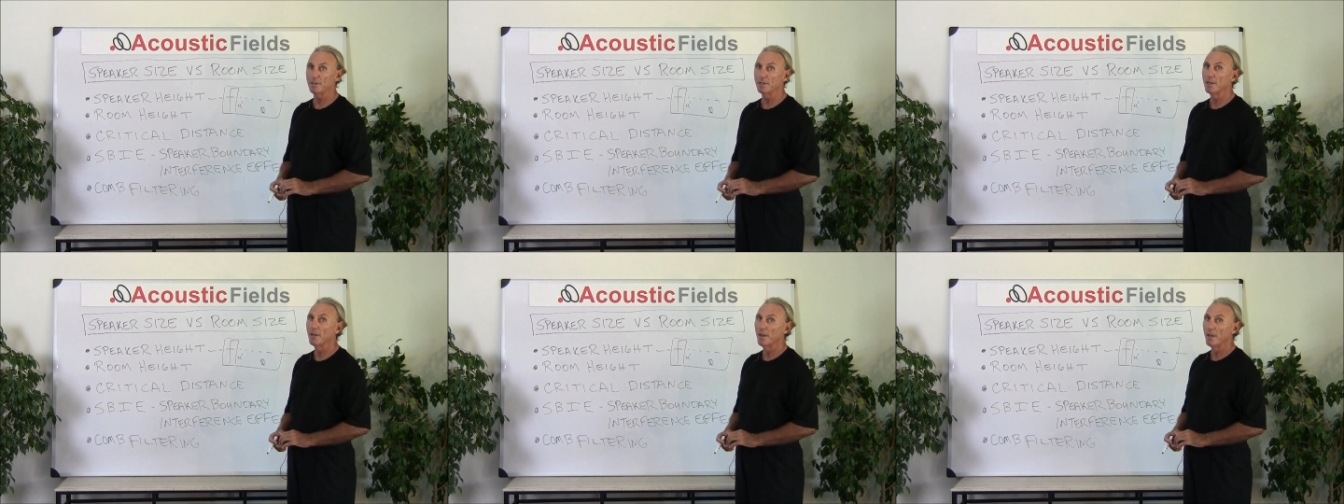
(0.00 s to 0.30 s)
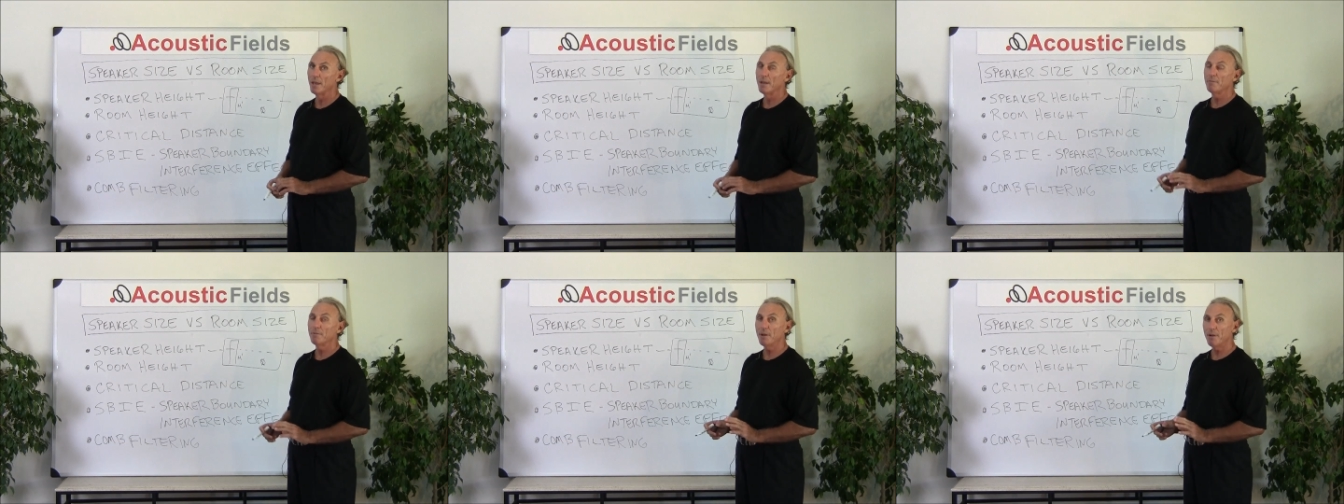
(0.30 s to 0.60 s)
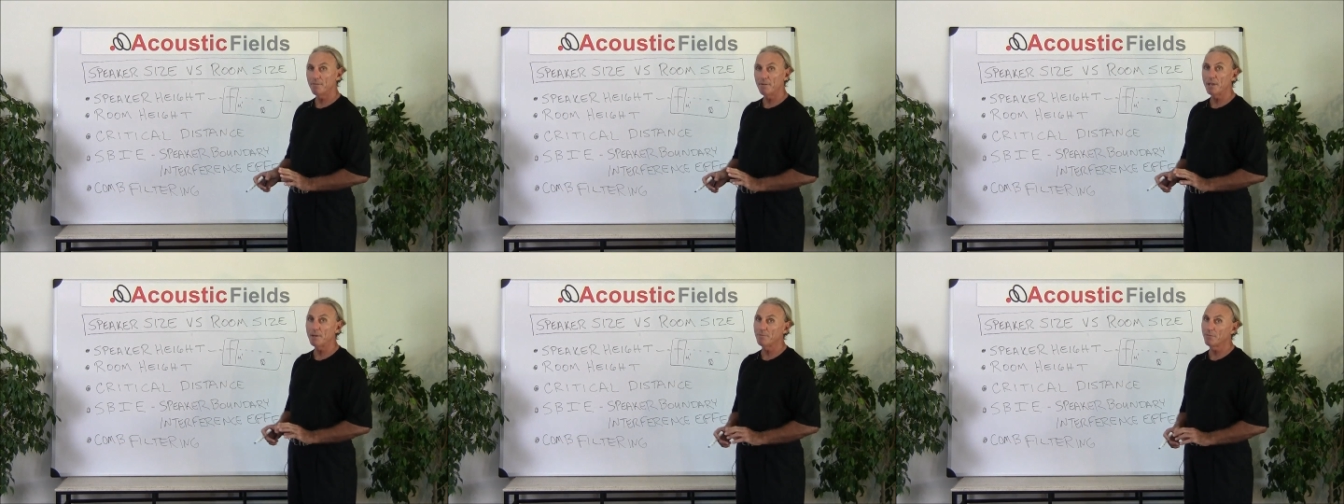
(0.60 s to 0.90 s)
And if you
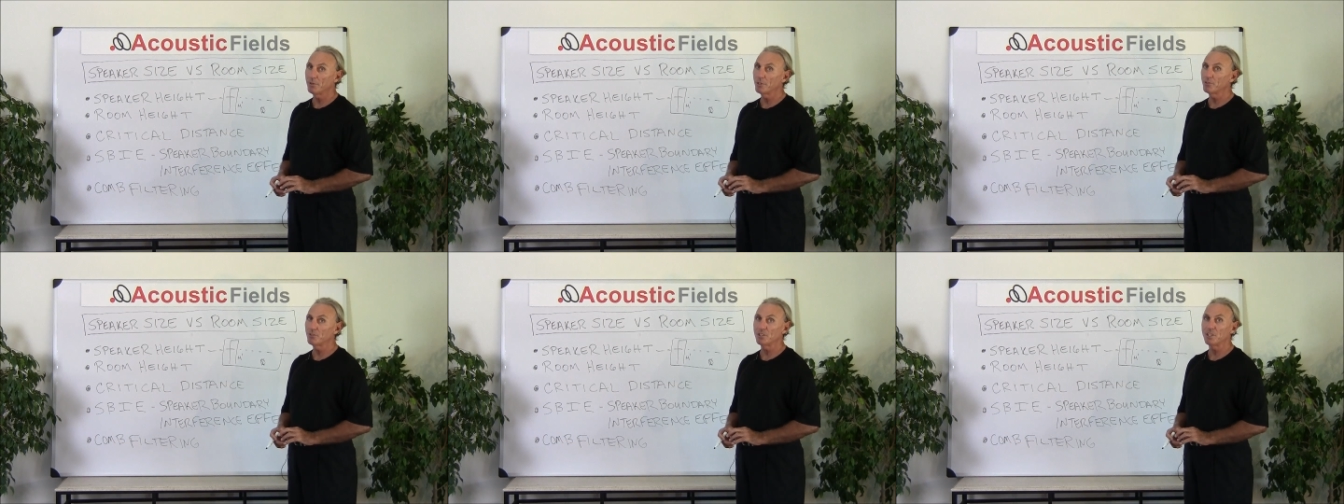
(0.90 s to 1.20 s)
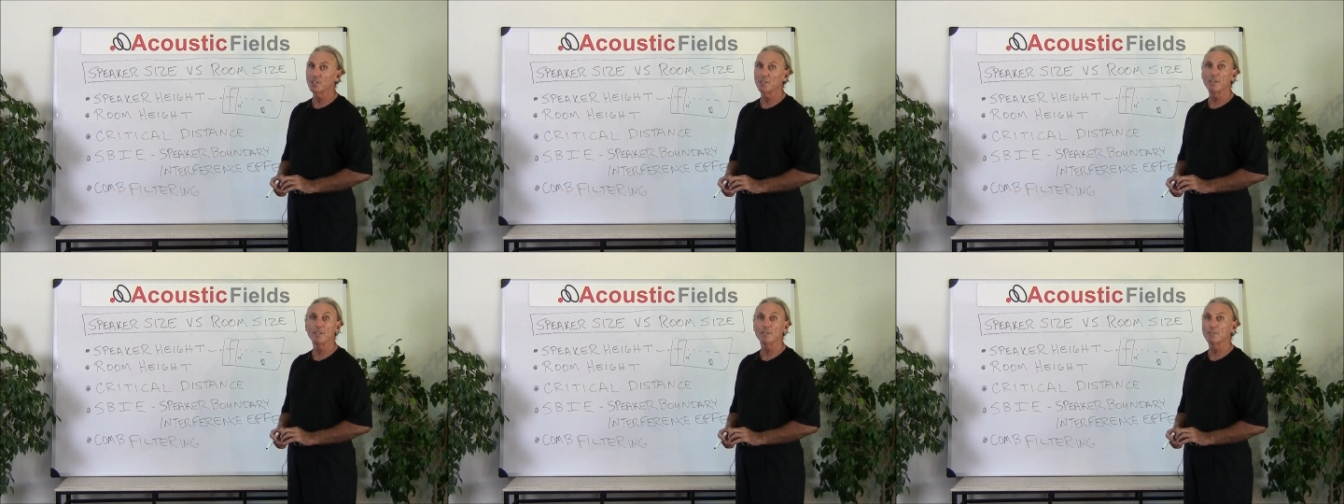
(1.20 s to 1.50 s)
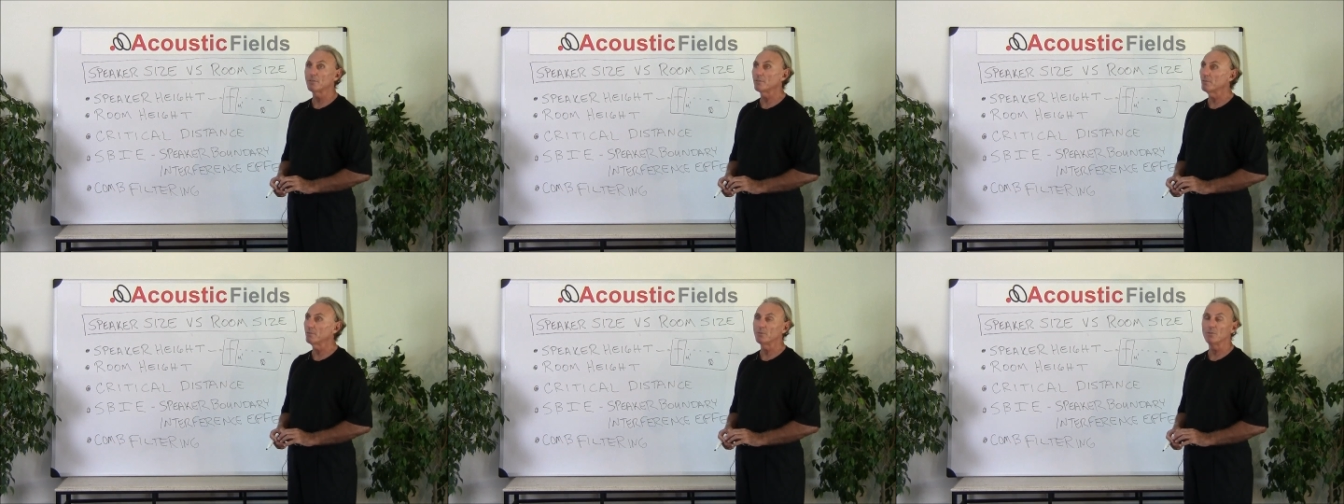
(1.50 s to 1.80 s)
have eight foot
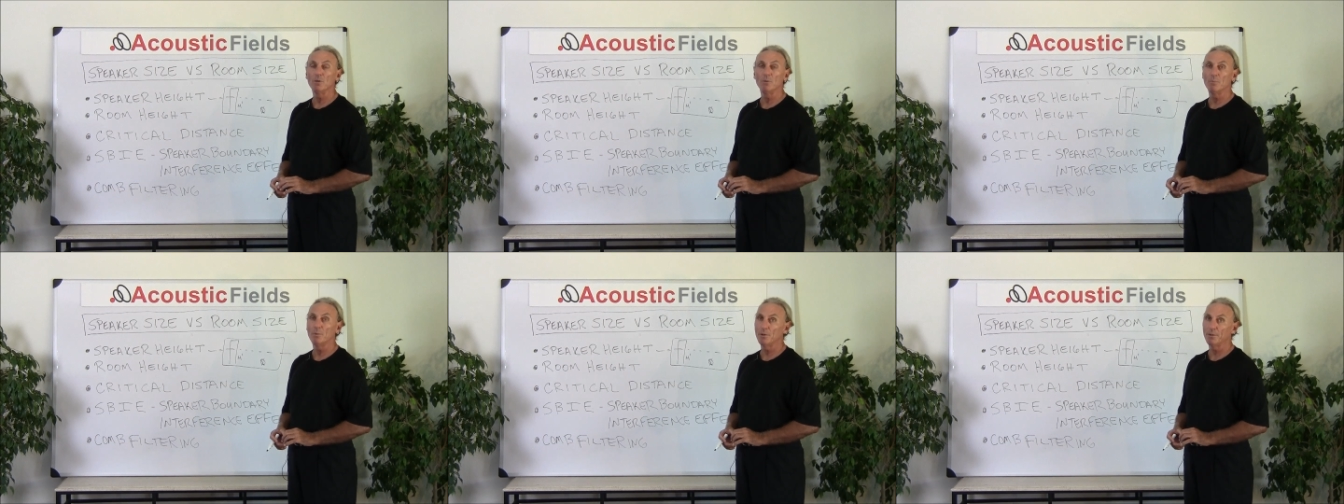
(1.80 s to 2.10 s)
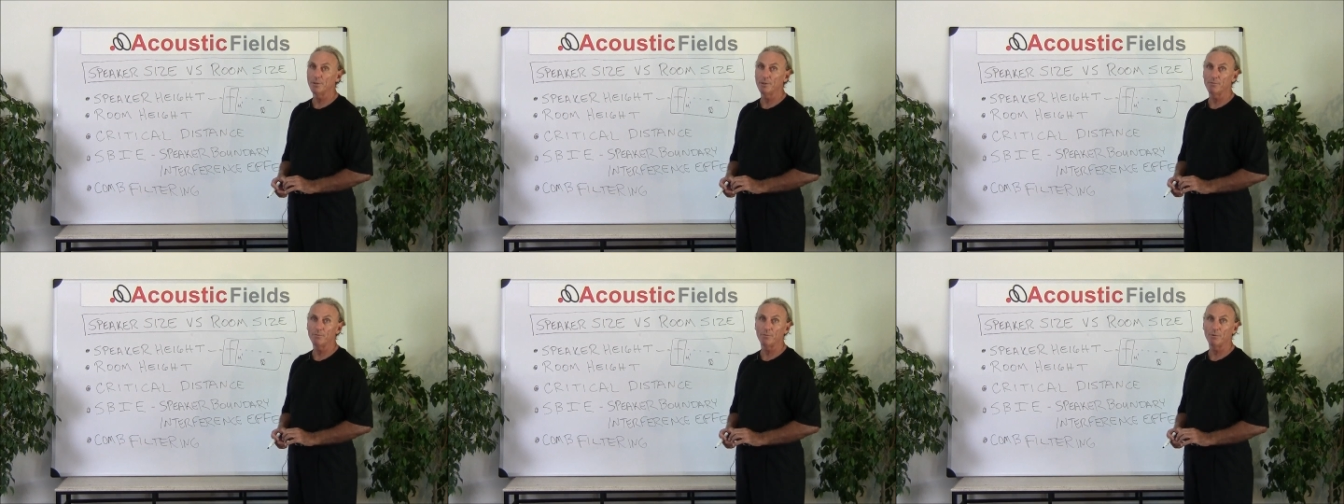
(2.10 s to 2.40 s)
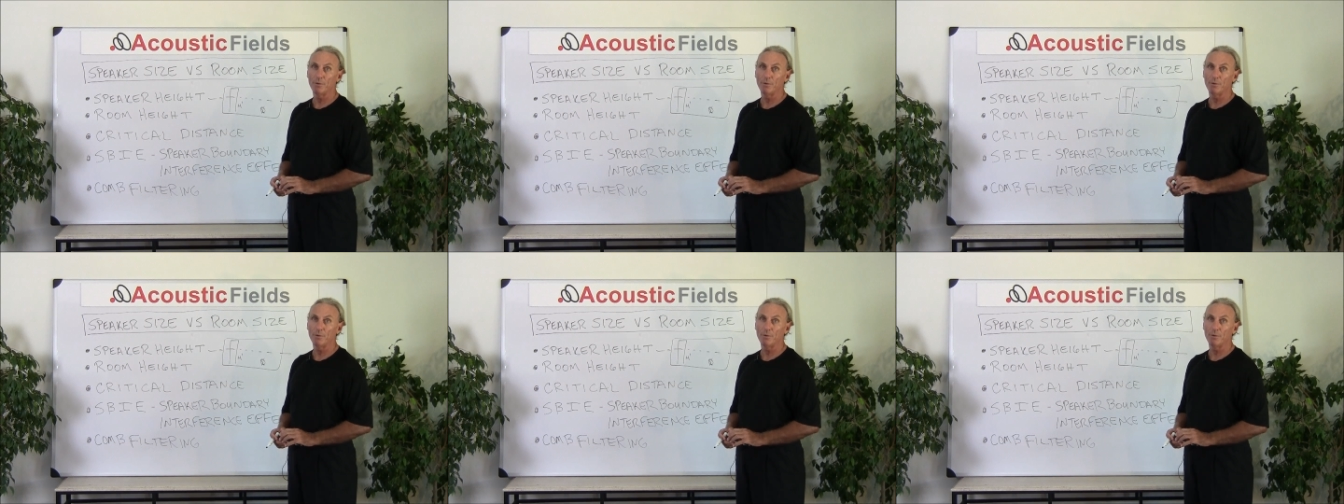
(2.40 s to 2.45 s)
ceilings, no more than